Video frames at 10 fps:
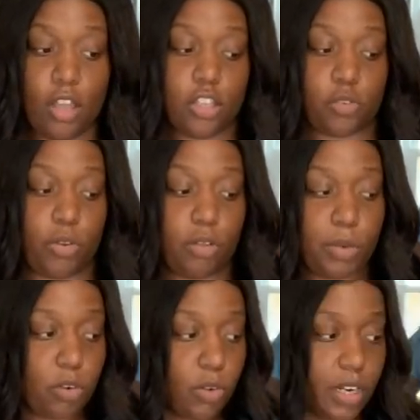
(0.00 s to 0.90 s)
So when you
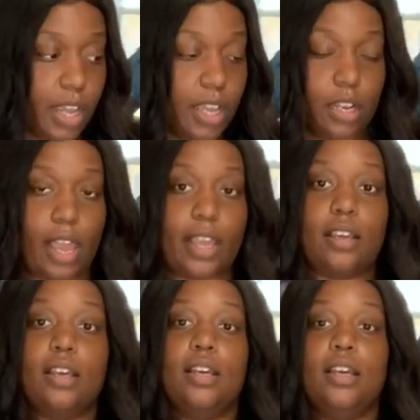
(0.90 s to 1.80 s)
be doing that, like,
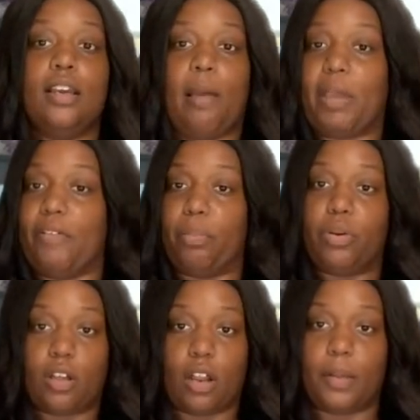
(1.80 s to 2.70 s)
I be having to
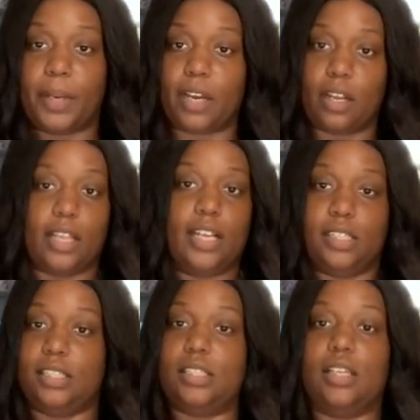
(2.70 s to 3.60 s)
pull all up here, and that
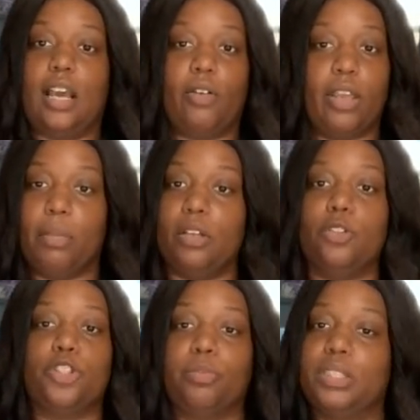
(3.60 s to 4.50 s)
just, I don't get my
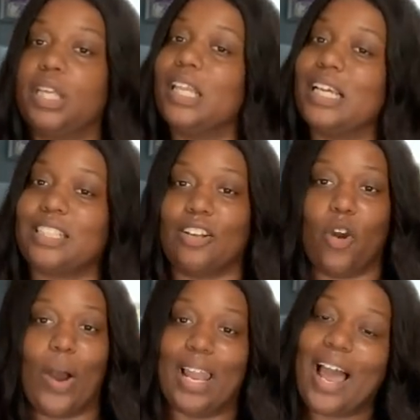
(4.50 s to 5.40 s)
little strip of skin that y'all
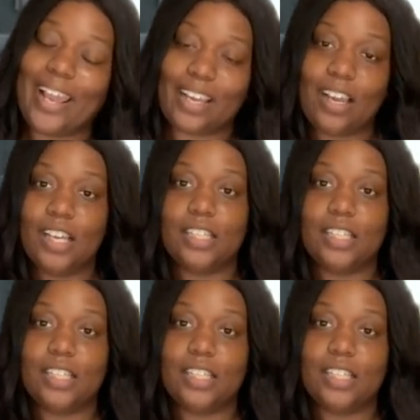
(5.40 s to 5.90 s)
know I like.